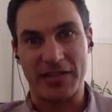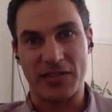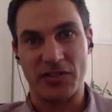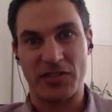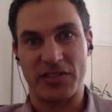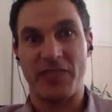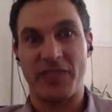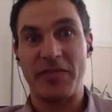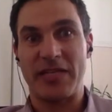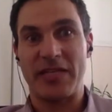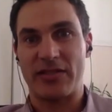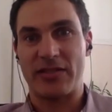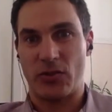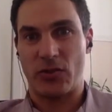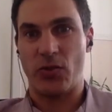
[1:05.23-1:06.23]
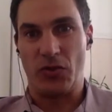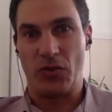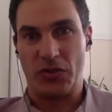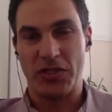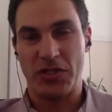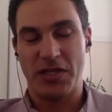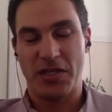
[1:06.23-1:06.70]
And so just give me that
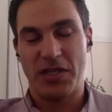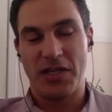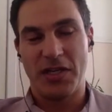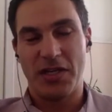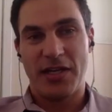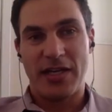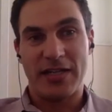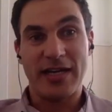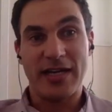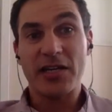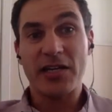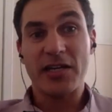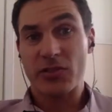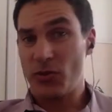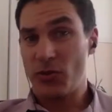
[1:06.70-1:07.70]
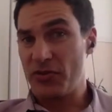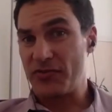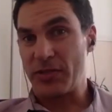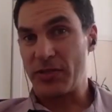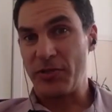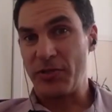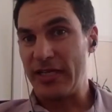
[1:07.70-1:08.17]
tool. And there are tools
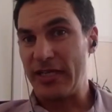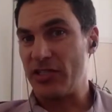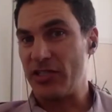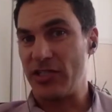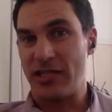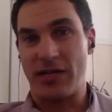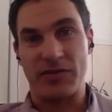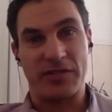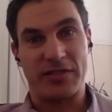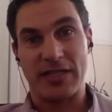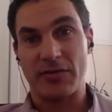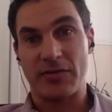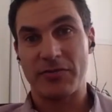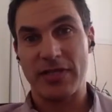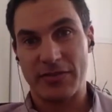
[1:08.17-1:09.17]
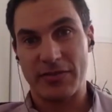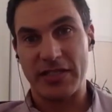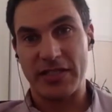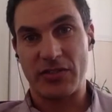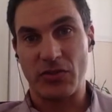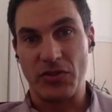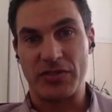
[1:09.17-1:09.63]
for communication out there. There are really
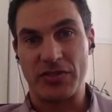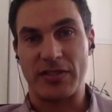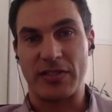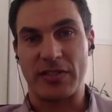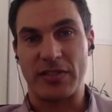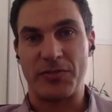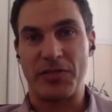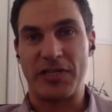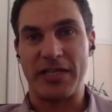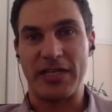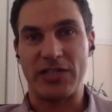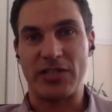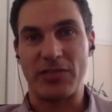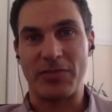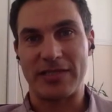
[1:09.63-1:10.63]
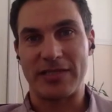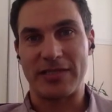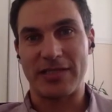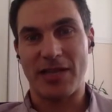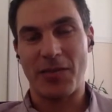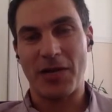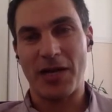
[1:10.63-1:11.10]
great tools around communication, but
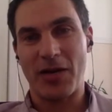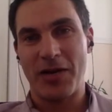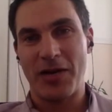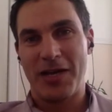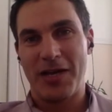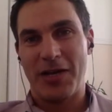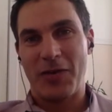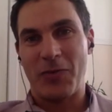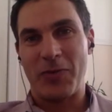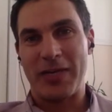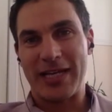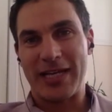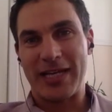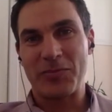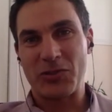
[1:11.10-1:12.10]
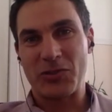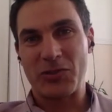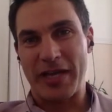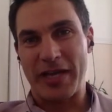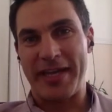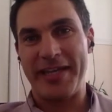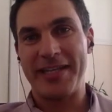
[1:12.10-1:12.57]
somehow when it comes
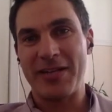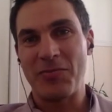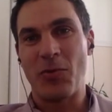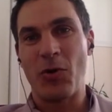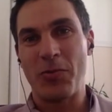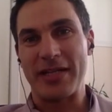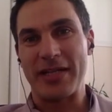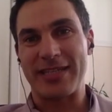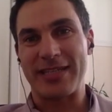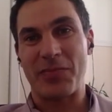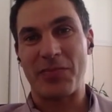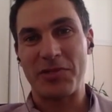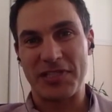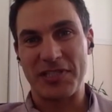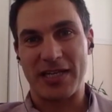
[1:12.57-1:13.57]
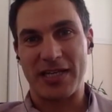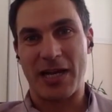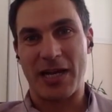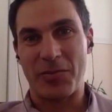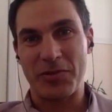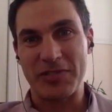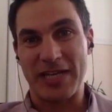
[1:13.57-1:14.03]
to a heated moment, couples
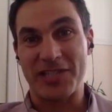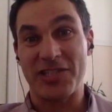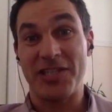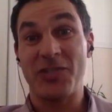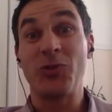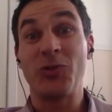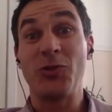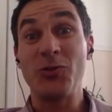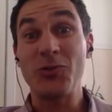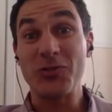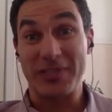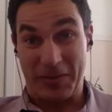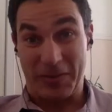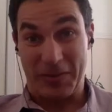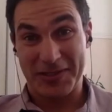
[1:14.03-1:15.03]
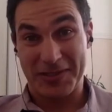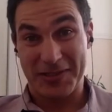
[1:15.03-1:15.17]
actually don't use them.